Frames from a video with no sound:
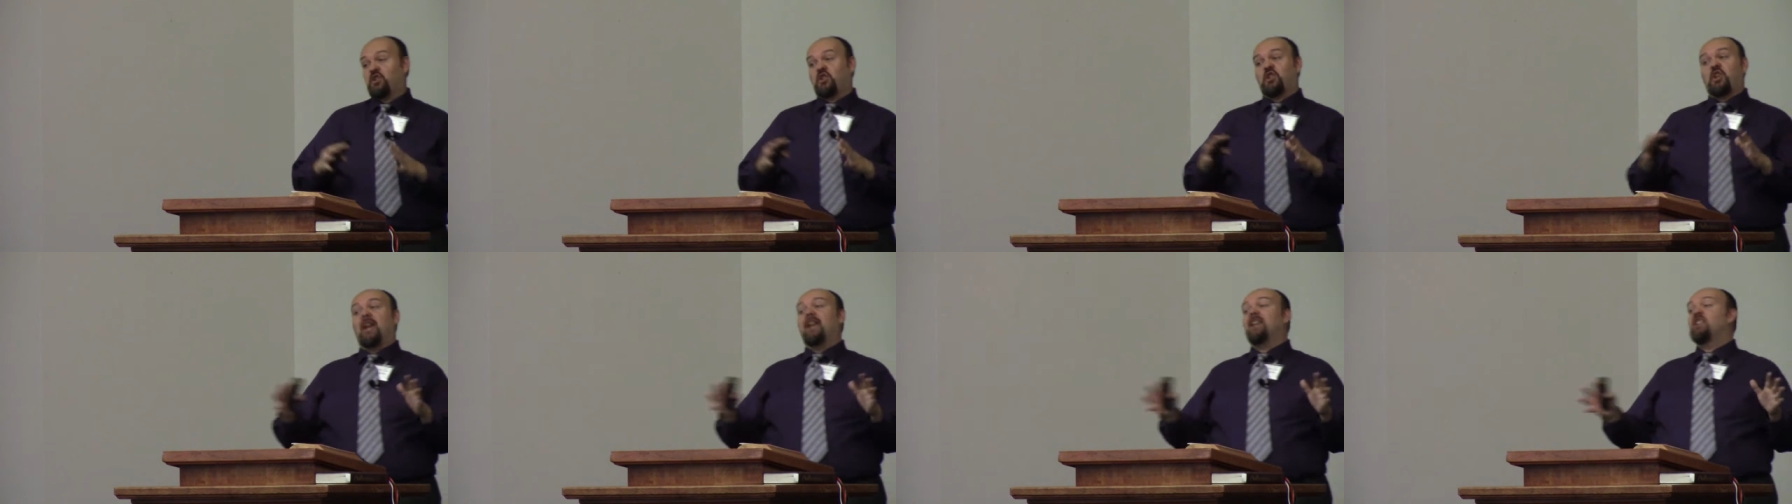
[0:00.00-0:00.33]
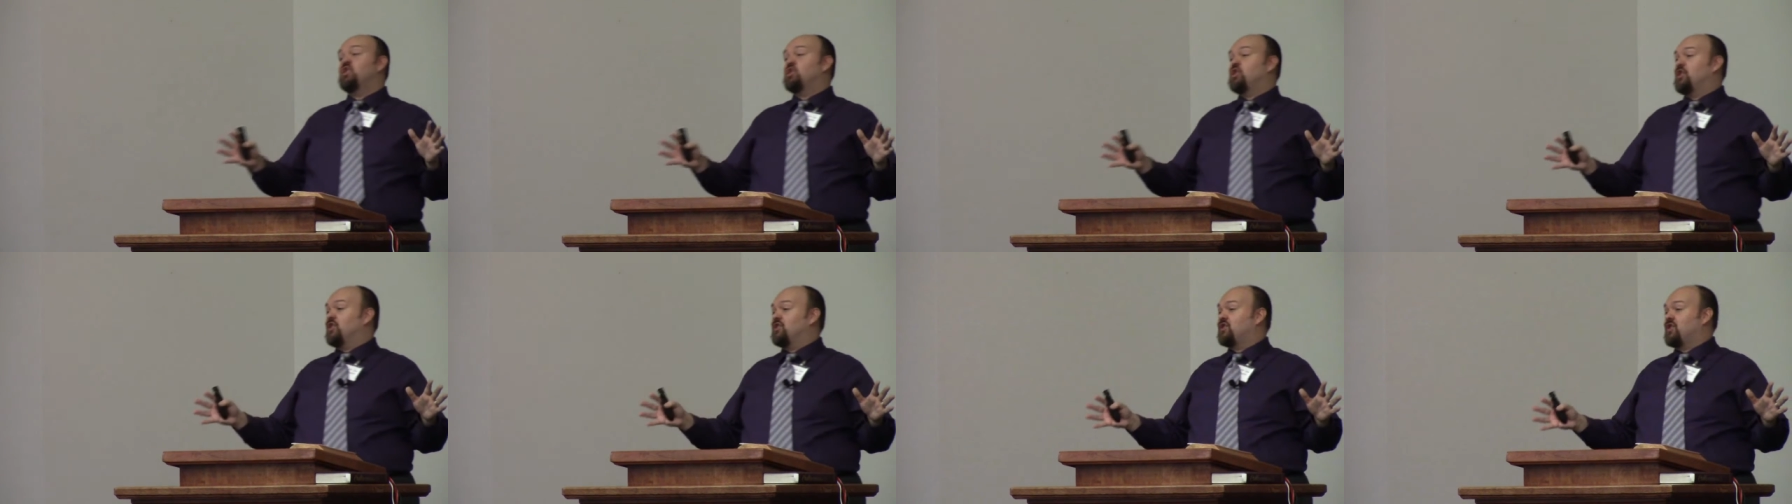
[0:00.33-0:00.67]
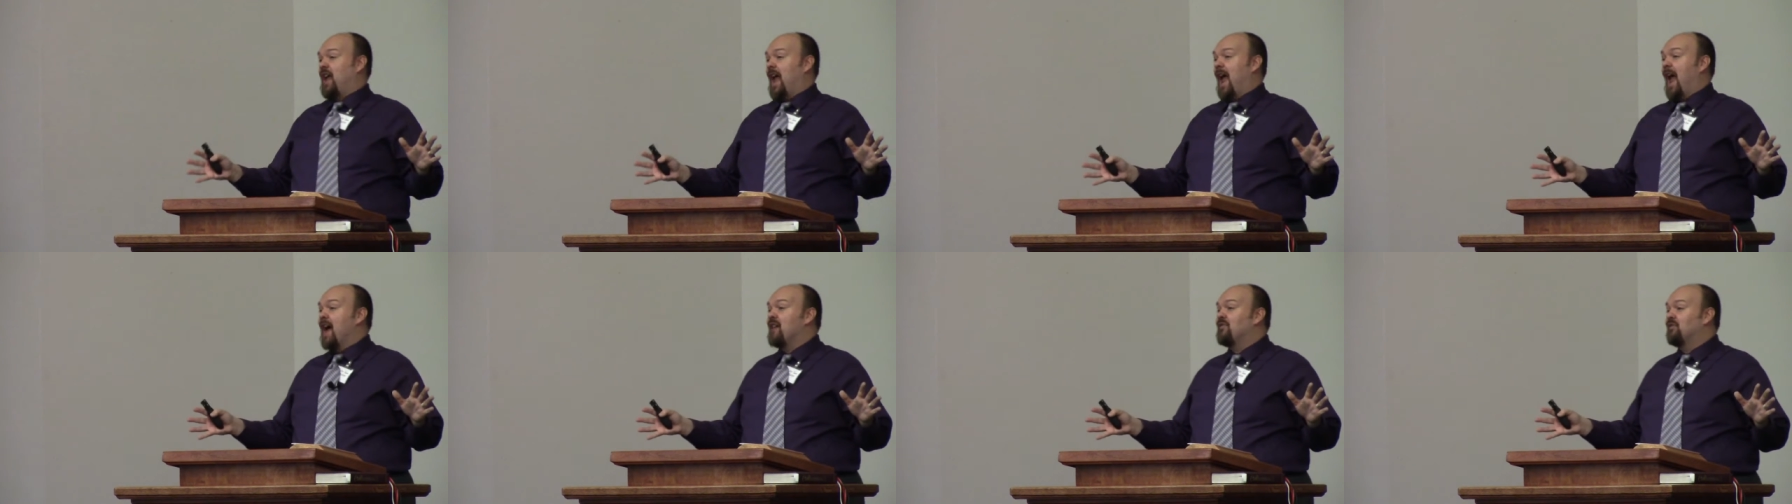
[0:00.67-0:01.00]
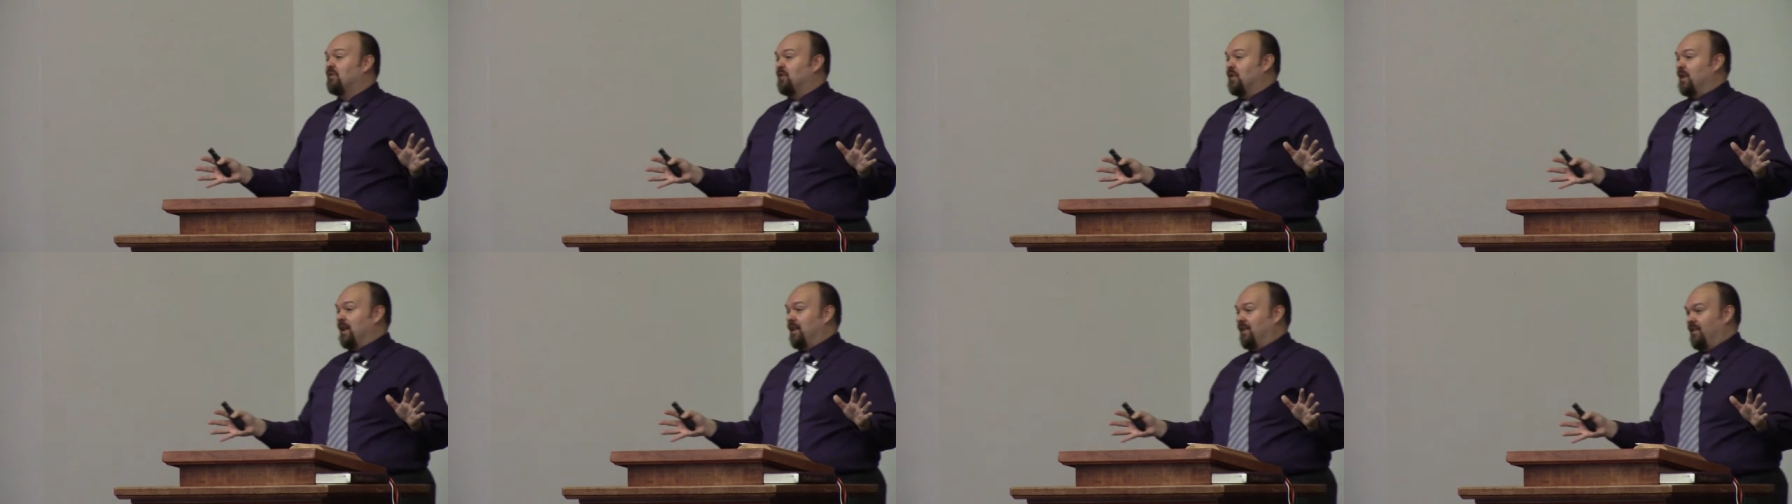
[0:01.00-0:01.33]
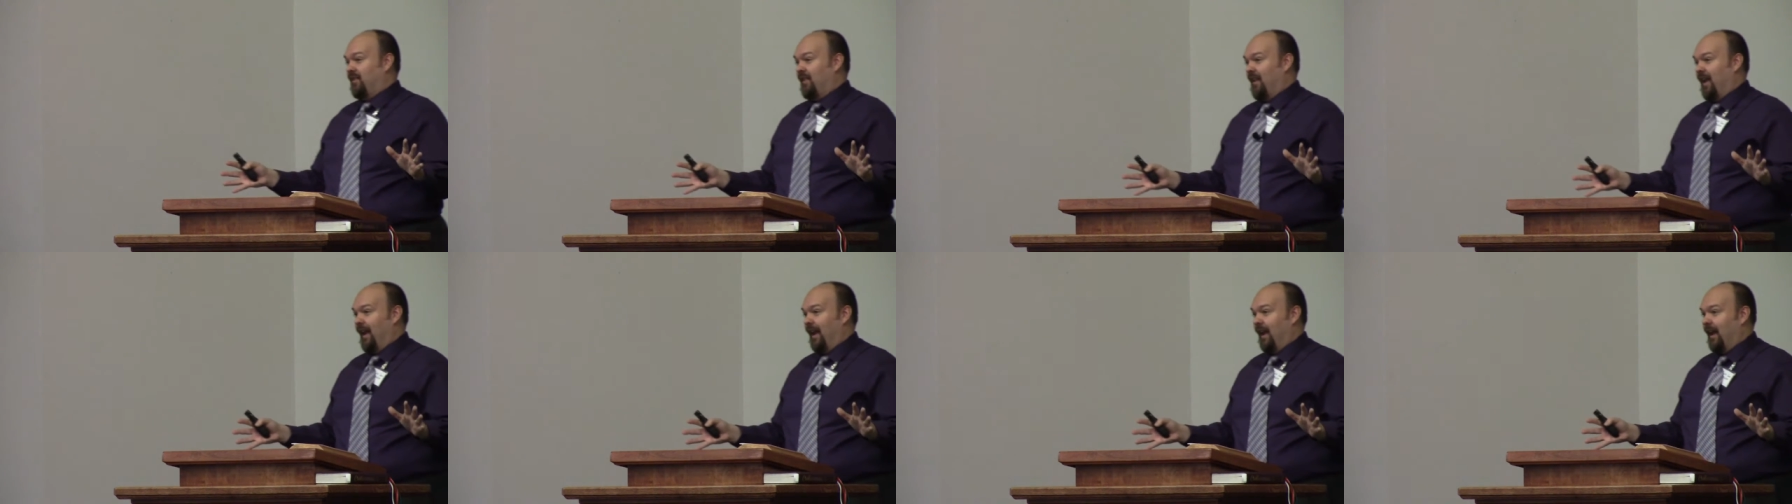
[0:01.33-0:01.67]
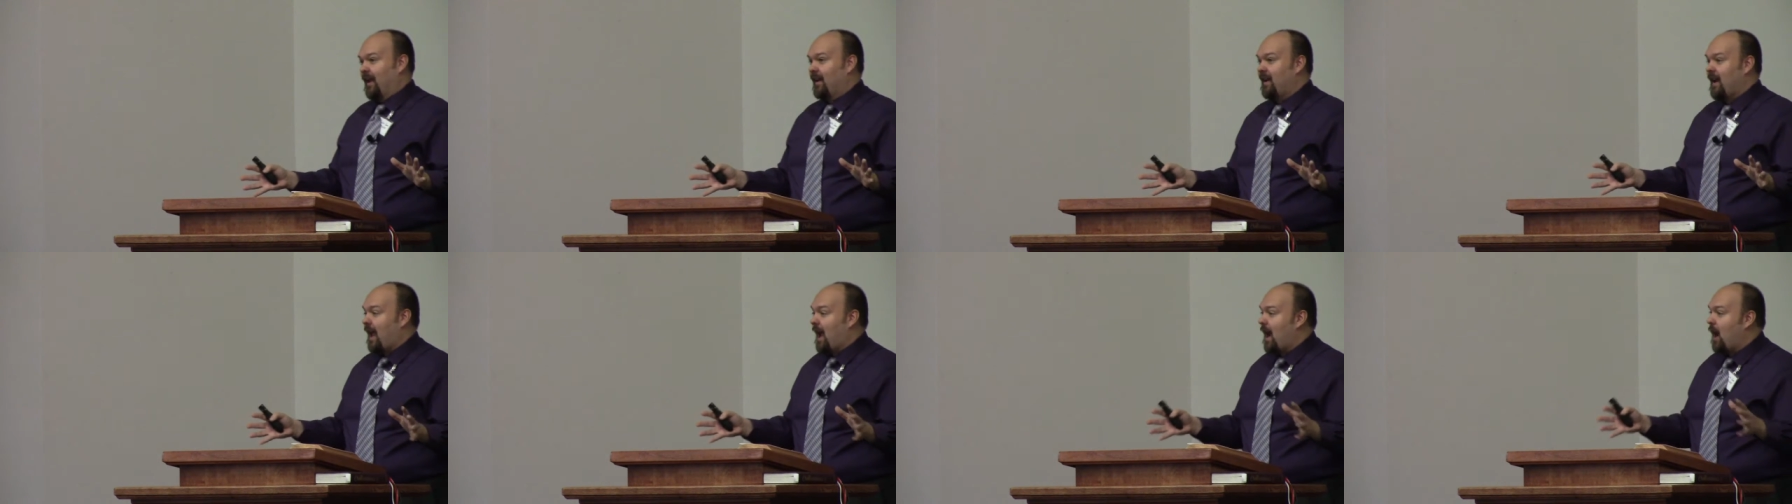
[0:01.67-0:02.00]
changes
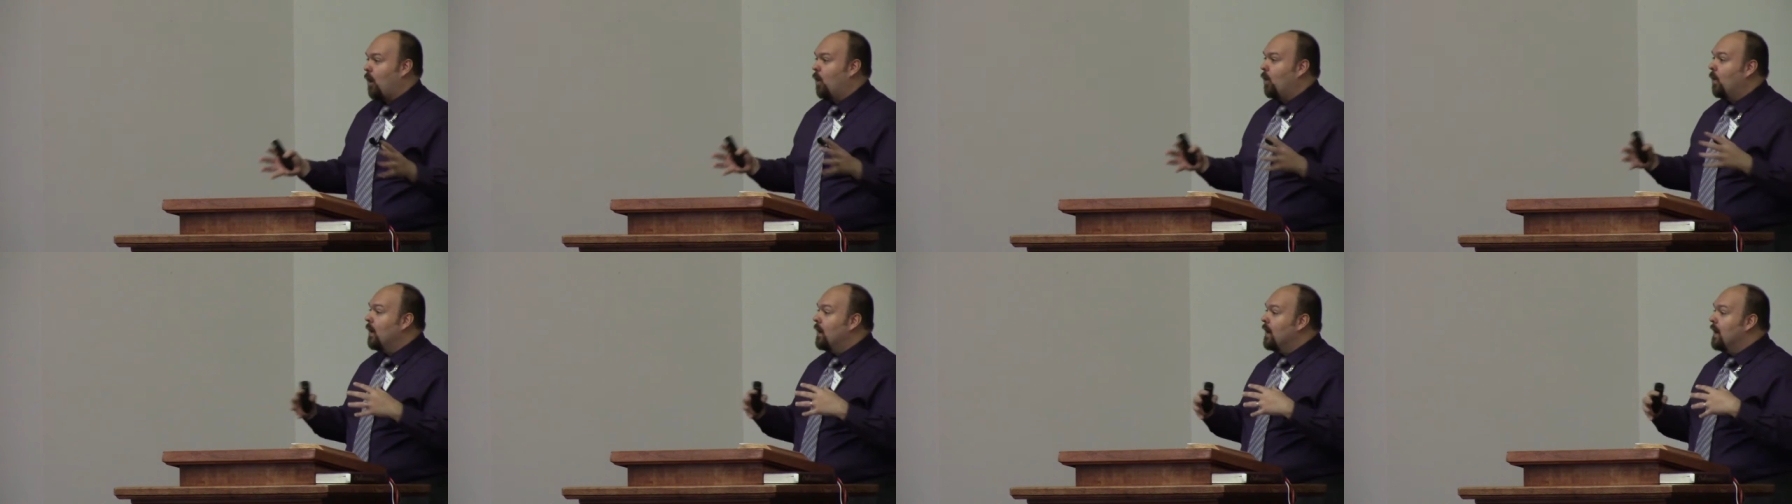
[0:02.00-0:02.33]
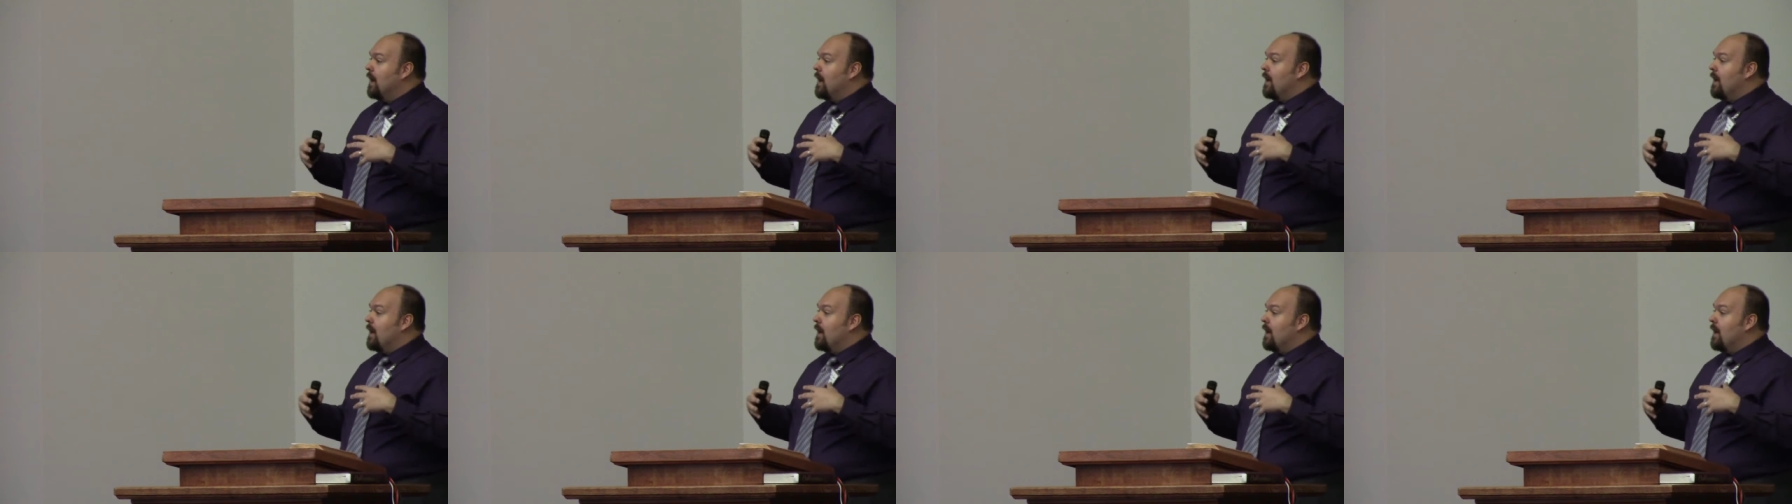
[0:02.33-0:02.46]
everything, and how